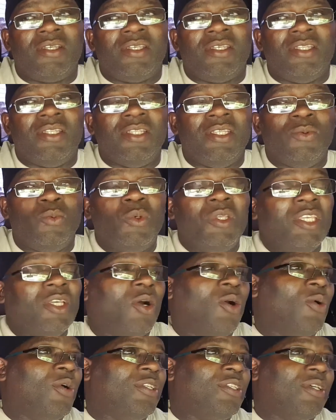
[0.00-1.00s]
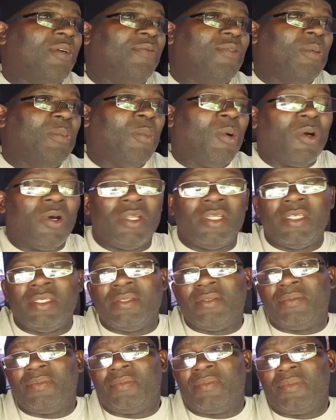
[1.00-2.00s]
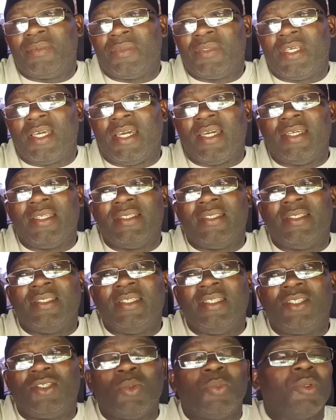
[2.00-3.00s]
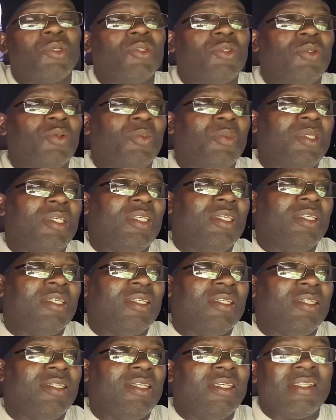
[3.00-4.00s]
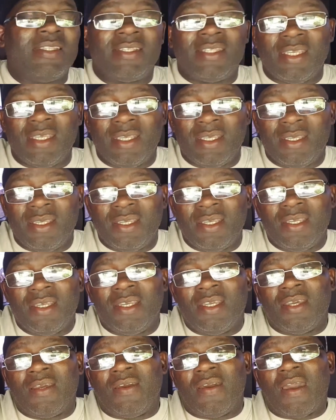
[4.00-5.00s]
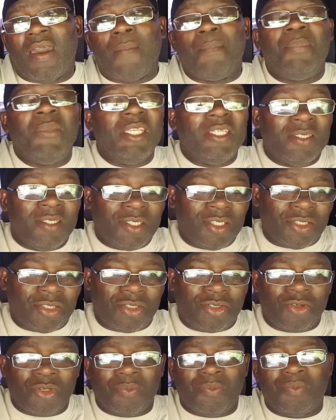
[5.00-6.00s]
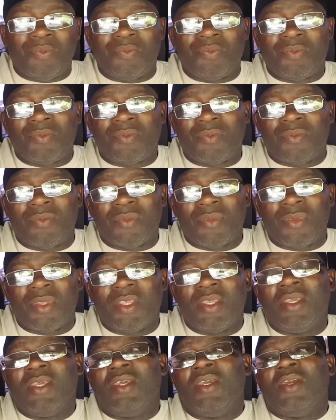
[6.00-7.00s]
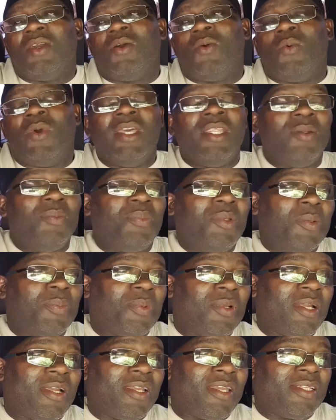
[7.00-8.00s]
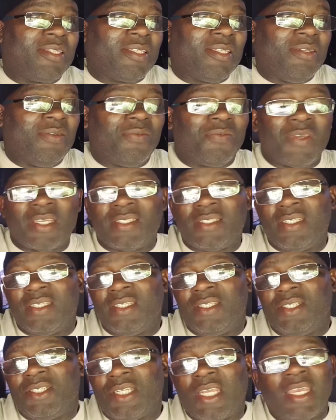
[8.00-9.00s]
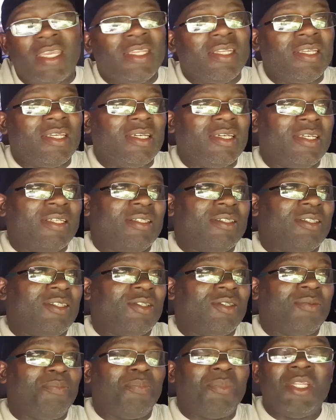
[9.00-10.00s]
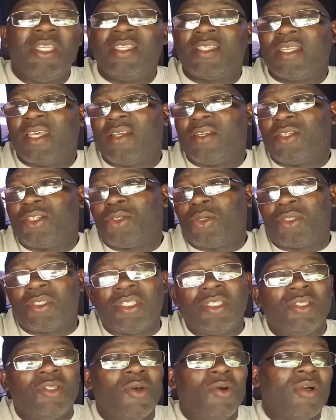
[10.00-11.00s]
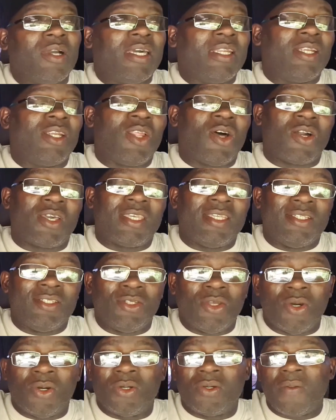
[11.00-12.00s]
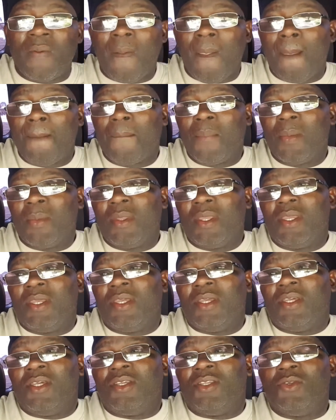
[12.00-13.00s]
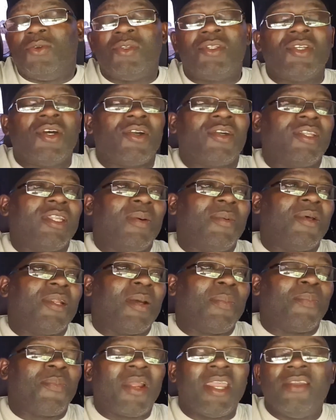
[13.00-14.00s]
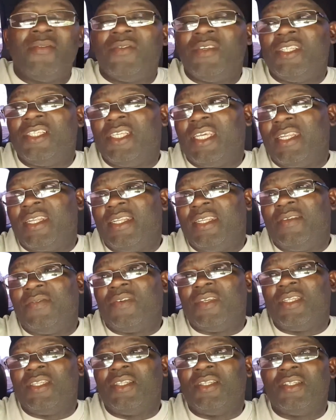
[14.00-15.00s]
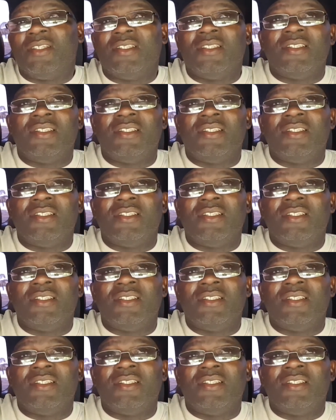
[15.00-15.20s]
in the wee hours of the morning. And it's supposed to be, they say, a business trip. When people are getting infected in China and places are shutting down and locking down, you're talking about a private jet leaving